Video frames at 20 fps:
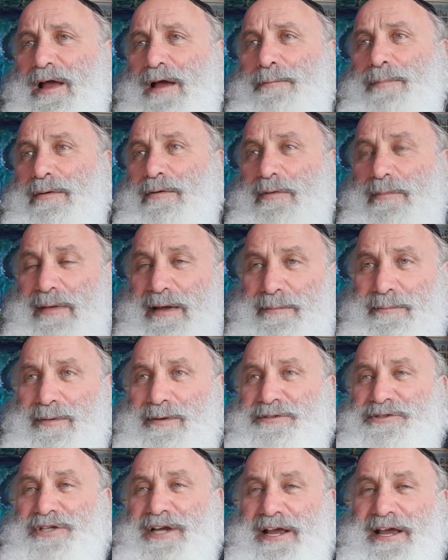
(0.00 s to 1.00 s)
But remember,
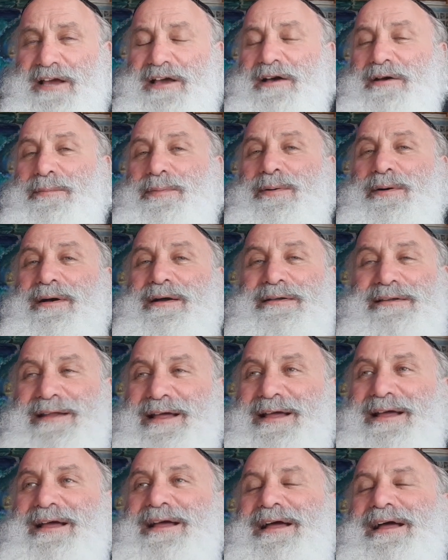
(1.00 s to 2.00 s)
Jacob
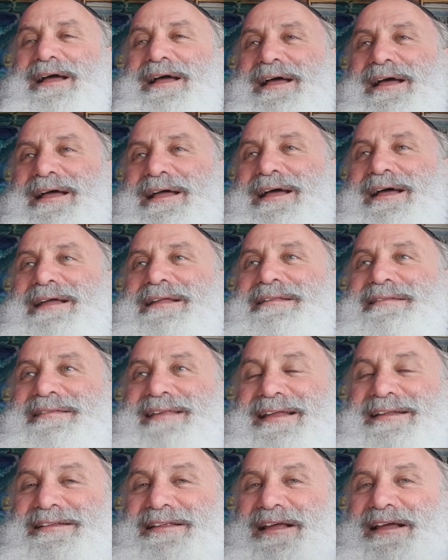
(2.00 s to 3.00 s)
he
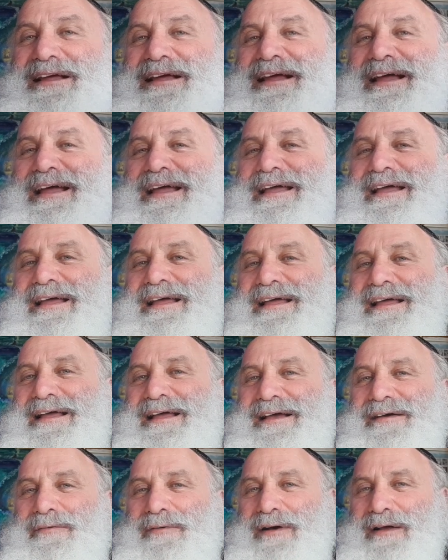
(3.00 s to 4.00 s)

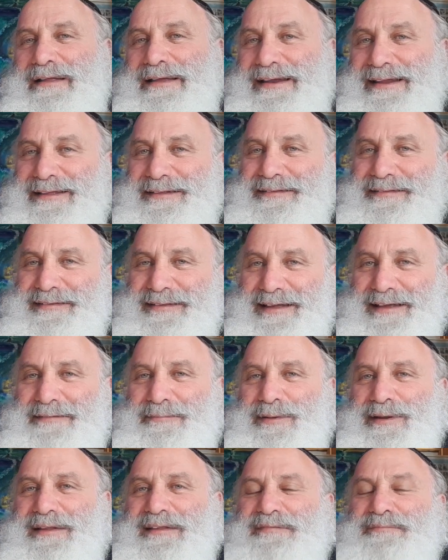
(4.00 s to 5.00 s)
didn't send,
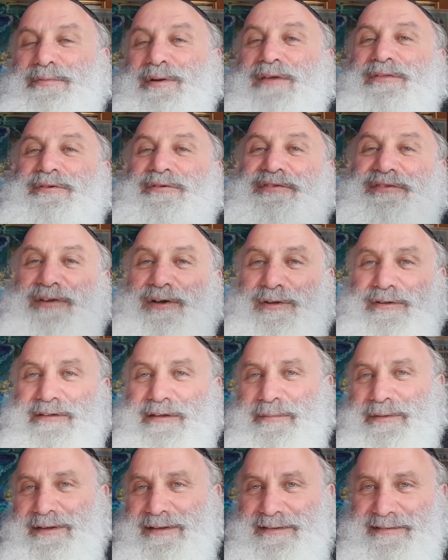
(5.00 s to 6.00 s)
but his brother sold
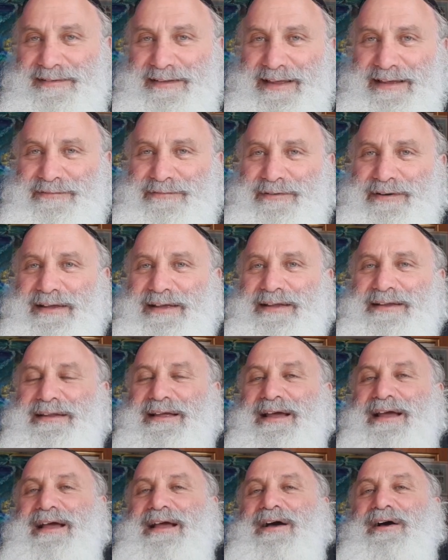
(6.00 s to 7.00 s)
him into slavery, and
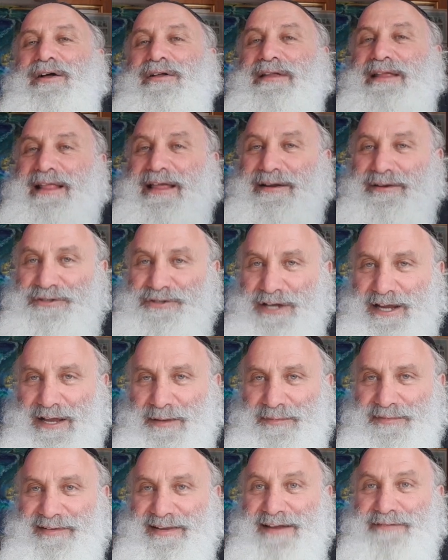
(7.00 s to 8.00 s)
only later
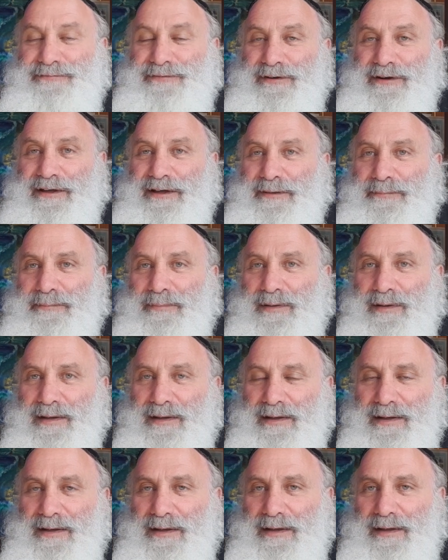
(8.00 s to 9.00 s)
Jacob sent for him.
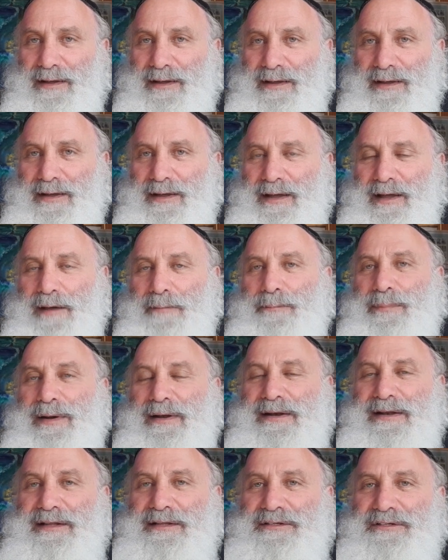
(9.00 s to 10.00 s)

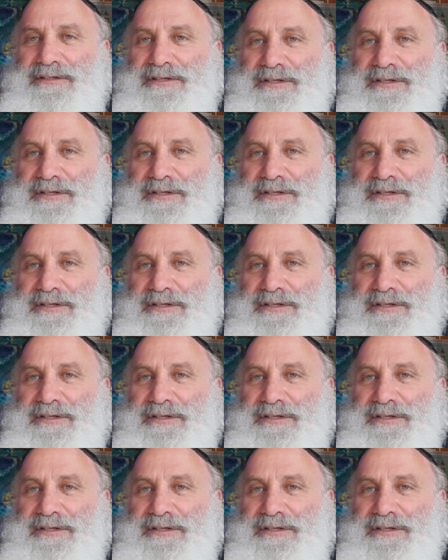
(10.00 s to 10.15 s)
But